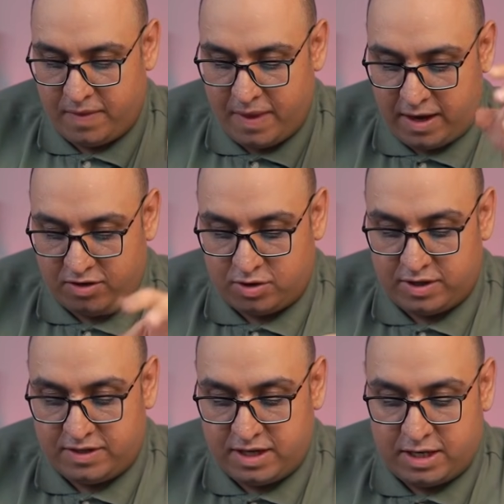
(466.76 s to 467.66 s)
As you
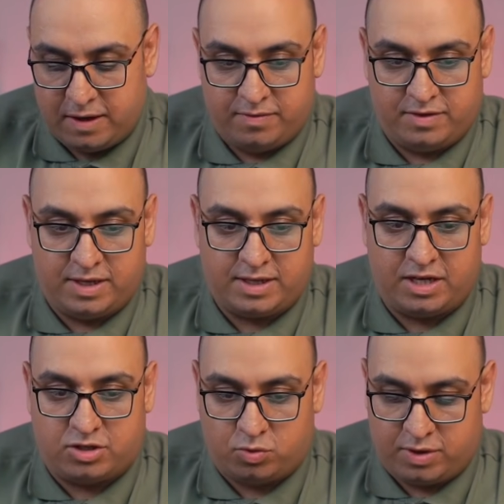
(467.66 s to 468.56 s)
can see, the
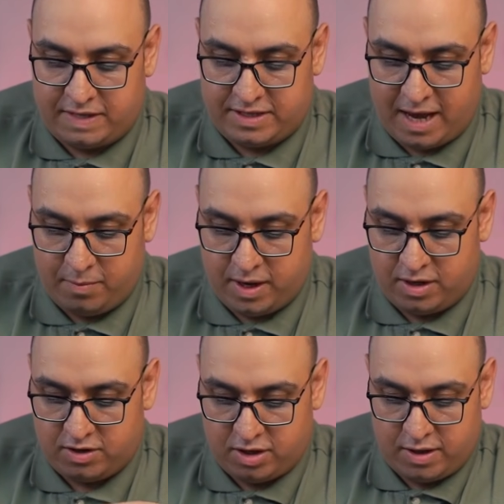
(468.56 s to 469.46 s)
connection was
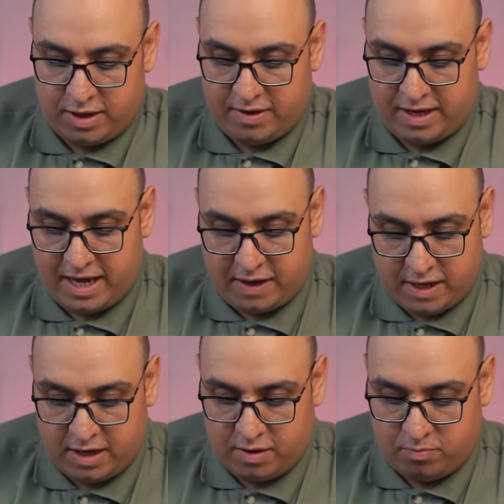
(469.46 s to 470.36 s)
established. It
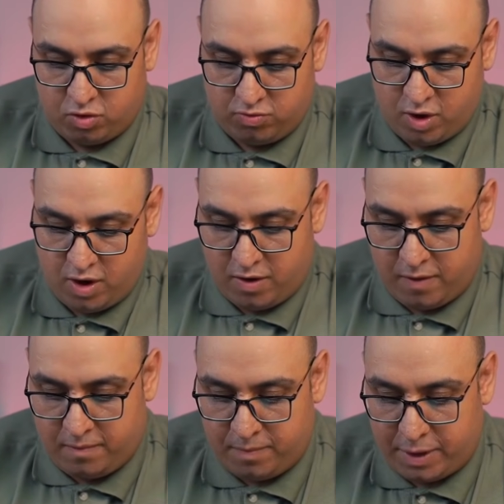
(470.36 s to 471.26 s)
connected and moved on.
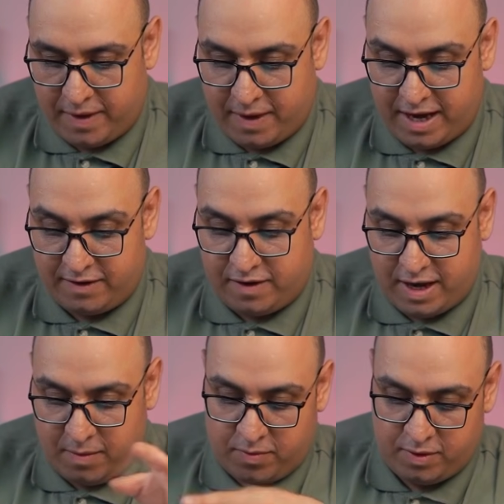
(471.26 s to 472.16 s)
In the next
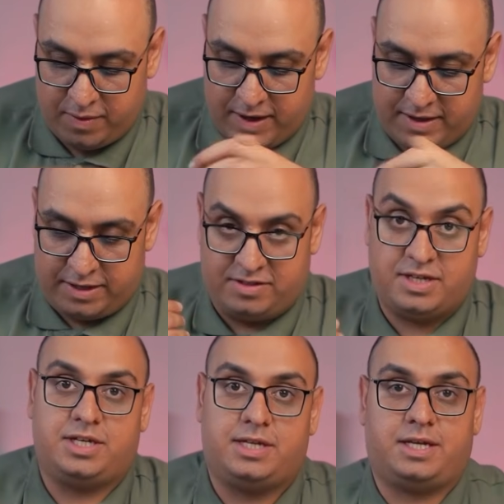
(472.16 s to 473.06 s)
step, it needs to
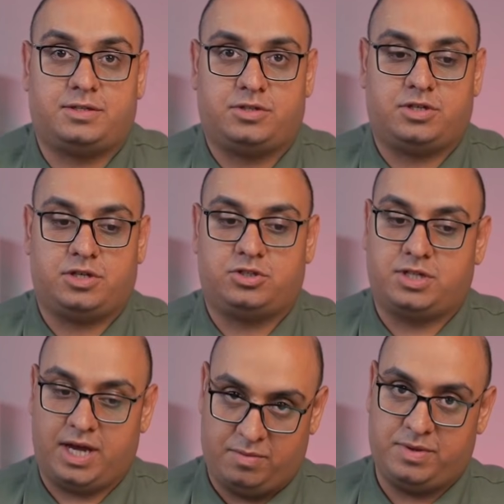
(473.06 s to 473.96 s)
connect to the
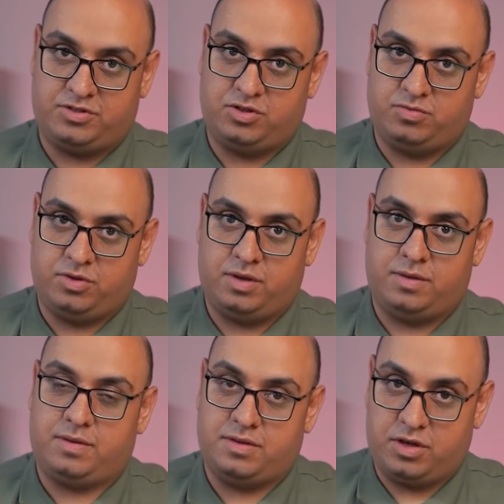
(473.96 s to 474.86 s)
Xiaomi server.
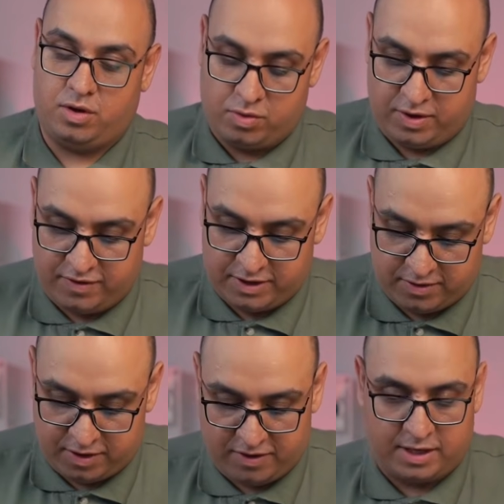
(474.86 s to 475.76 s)
So it
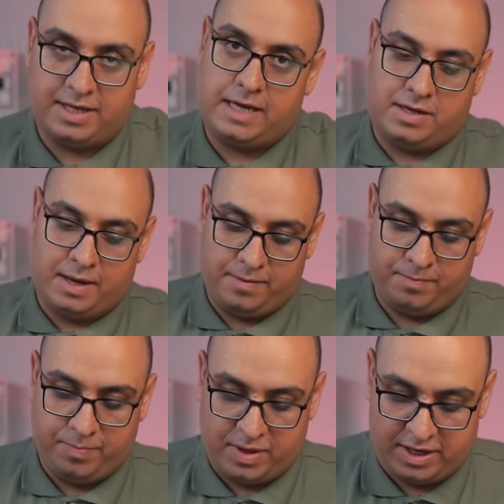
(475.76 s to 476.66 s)
says it's connecting.
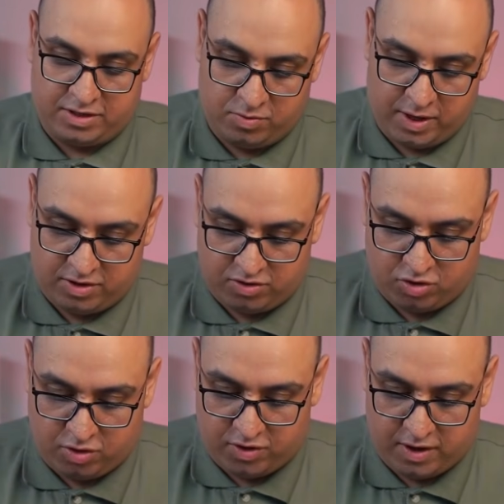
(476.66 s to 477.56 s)
Please
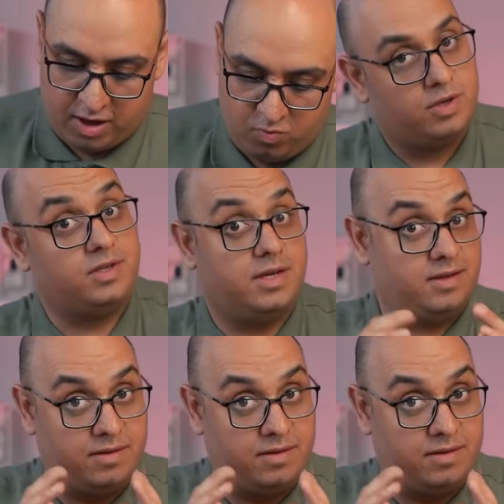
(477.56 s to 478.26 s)
register to the network.